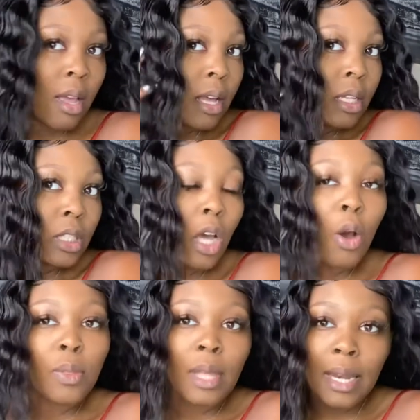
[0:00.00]

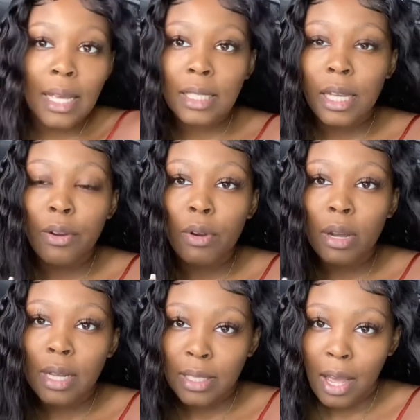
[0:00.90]
So the next thing we're
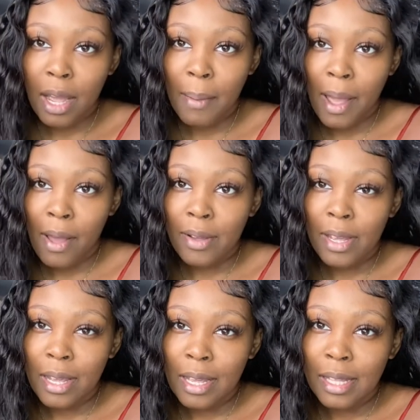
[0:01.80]
going to talk about
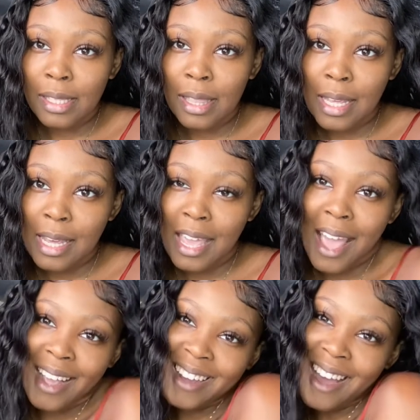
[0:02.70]
is the
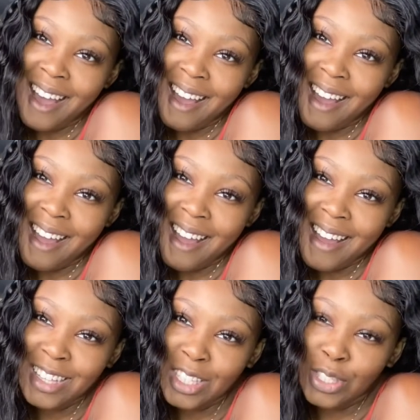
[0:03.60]

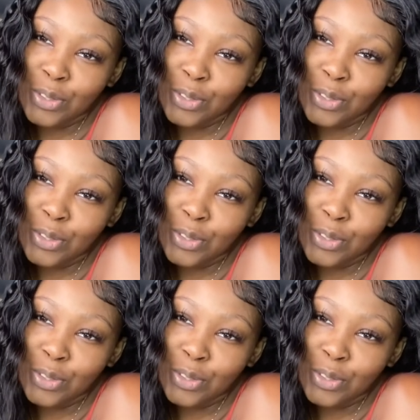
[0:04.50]
cost.